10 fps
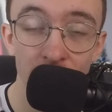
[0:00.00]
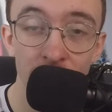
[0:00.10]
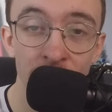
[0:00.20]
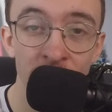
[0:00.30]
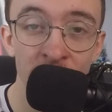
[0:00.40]

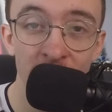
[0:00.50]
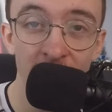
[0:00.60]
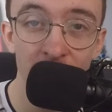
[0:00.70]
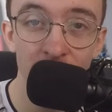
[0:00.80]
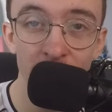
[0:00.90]
London
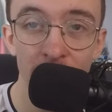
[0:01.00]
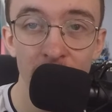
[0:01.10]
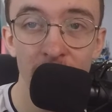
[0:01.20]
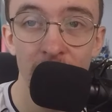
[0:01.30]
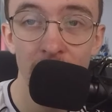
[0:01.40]
Stadium,
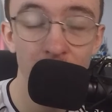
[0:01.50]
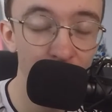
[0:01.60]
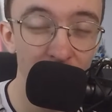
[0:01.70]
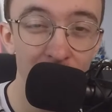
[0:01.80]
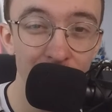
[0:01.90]

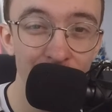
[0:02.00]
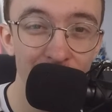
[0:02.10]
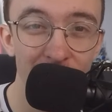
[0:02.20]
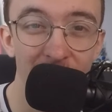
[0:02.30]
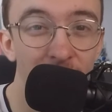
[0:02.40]
but
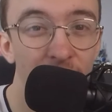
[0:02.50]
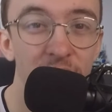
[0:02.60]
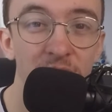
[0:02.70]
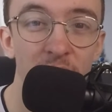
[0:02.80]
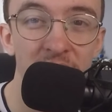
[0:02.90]
I
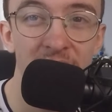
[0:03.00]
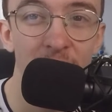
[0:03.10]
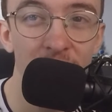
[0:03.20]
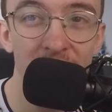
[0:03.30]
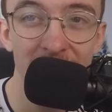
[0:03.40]
can't see West
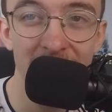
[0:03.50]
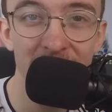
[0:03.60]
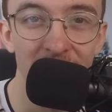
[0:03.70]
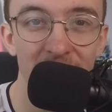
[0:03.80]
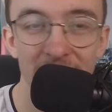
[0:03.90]
Ham winning
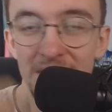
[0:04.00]
either.